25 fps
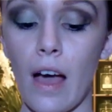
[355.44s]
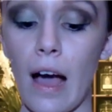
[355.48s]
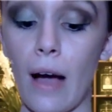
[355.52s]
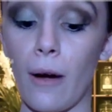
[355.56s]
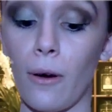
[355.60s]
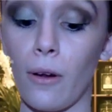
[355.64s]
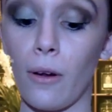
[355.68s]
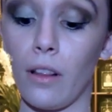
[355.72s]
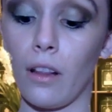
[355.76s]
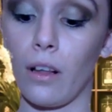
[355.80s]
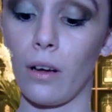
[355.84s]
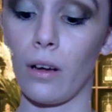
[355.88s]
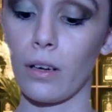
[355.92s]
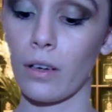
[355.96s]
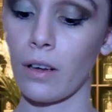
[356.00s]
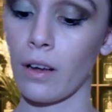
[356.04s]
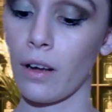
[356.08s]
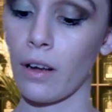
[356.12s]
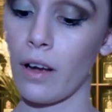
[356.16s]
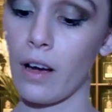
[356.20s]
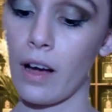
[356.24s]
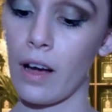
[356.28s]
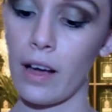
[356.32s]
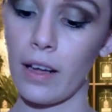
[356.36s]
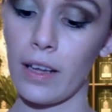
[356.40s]
Our
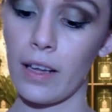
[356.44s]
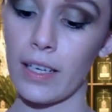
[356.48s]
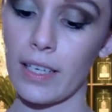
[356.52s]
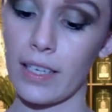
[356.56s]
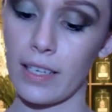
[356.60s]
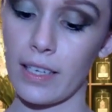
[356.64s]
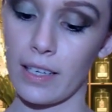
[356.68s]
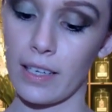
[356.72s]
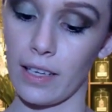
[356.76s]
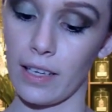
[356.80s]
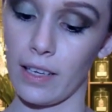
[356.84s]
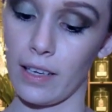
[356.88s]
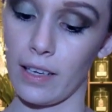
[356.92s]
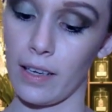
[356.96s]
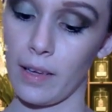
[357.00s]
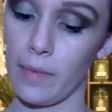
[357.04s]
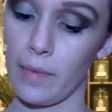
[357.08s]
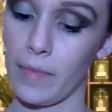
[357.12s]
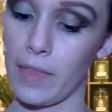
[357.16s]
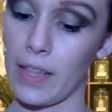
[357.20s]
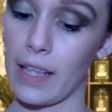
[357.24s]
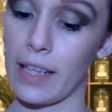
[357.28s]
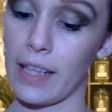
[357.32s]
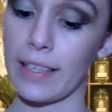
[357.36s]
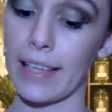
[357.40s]
long-cut tea
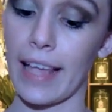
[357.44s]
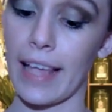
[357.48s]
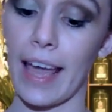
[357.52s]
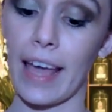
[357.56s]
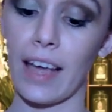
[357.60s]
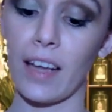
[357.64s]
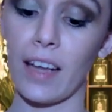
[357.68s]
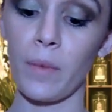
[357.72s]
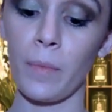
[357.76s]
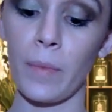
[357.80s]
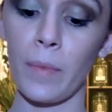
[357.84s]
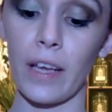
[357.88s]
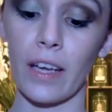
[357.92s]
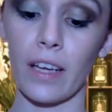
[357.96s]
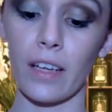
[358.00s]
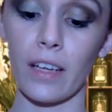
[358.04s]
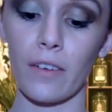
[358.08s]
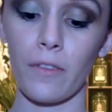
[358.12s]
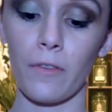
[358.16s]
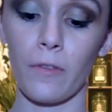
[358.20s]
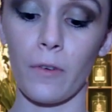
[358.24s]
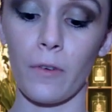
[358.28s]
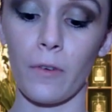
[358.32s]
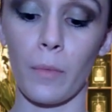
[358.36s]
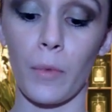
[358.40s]
is
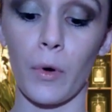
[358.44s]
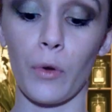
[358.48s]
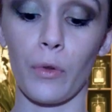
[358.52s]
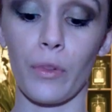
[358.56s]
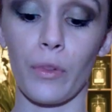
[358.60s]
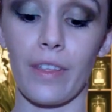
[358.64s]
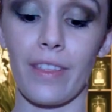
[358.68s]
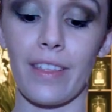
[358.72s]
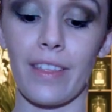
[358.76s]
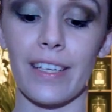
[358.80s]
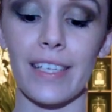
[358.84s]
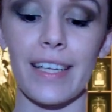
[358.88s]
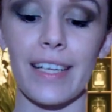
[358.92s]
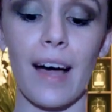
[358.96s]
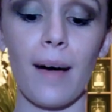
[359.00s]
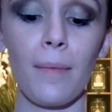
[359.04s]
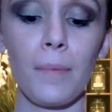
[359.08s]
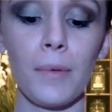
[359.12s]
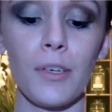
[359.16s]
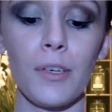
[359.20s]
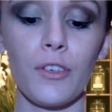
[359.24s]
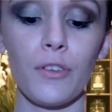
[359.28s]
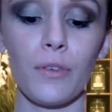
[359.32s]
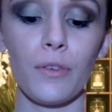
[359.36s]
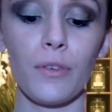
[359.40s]
hand-picked from only the
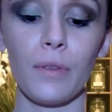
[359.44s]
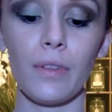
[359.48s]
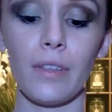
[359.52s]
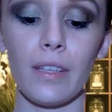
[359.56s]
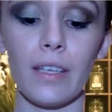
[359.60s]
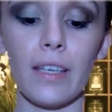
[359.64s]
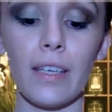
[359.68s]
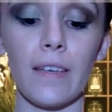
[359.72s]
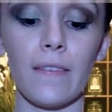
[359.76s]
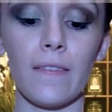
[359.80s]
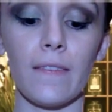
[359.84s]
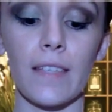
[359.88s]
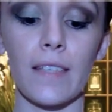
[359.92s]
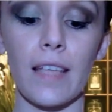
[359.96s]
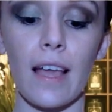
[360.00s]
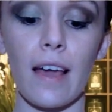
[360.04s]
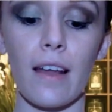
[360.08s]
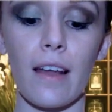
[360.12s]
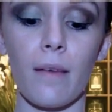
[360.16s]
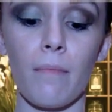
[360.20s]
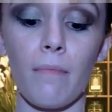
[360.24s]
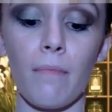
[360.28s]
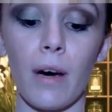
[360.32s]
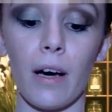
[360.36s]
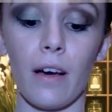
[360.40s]
top 2 leaves and
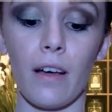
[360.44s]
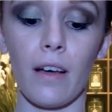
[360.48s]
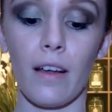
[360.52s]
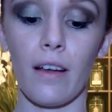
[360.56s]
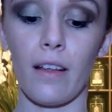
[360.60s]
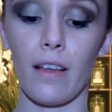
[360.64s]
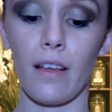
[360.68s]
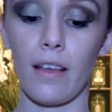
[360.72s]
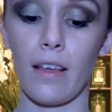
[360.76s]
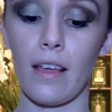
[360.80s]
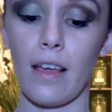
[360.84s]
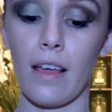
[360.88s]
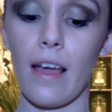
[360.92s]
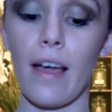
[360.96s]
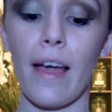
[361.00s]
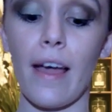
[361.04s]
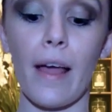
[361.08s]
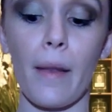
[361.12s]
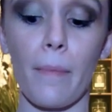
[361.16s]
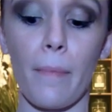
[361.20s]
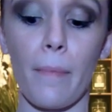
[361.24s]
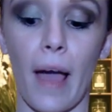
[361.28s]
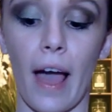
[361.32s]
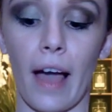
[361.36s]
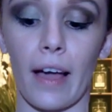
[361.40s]
a bud
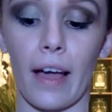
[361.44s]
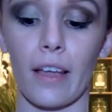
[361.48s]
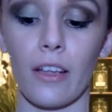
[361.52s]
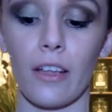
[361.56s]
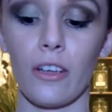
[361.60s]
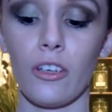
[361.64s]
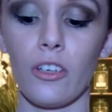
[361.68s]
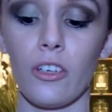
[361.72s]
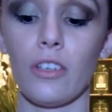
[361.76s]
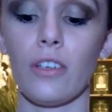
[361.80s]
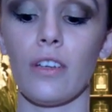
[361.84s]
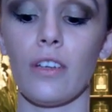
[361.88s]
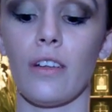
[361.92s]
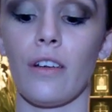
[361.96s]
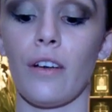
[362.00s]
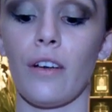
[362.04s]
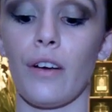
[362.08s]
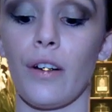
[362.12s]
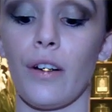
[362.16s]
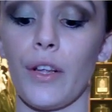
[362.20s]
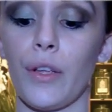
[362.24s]
and packaged in our